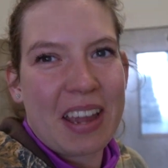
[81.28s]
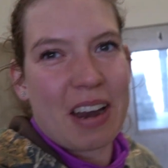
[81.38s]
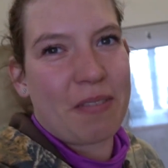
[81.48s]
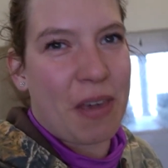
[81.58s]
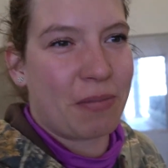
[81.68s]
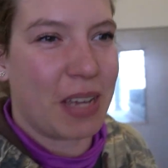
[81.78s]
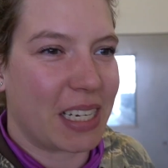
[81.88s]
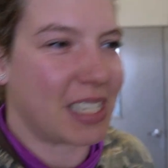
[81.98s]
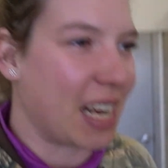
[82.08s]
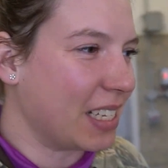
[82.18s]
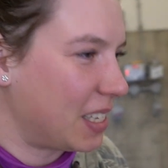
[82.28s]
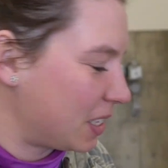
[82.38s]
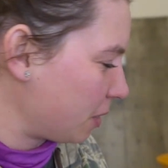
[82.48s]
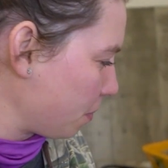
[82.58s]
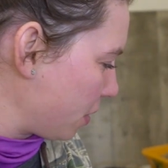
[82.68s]
if that makes
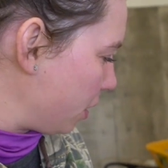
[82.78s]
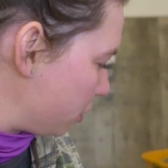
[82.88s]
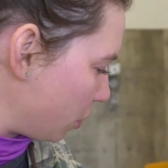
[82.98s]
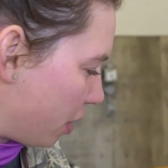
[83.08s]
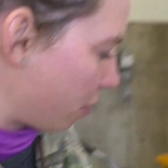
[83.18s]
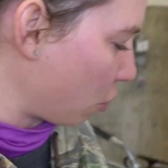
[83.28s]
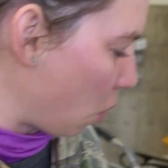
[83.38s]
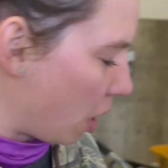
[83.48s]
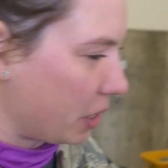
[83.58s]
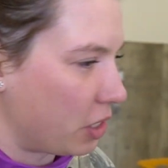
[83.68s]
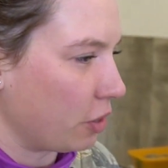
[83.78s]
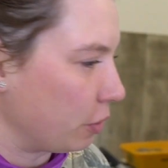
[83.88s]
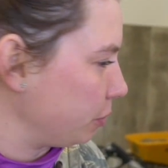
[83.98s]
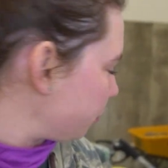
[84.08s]
sense. So I never wanted to.